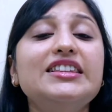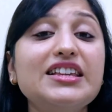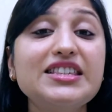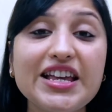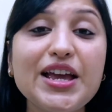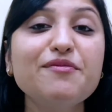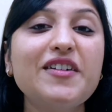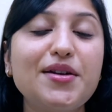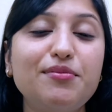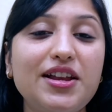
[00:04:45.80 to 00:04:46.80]
The same
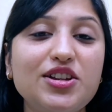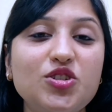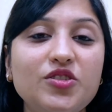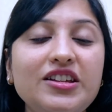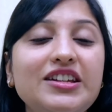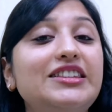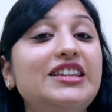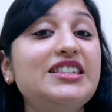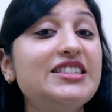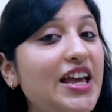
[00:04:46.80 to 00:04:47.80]
vibration,
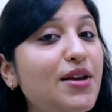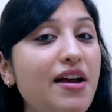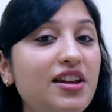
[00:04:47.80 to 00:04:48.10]
the same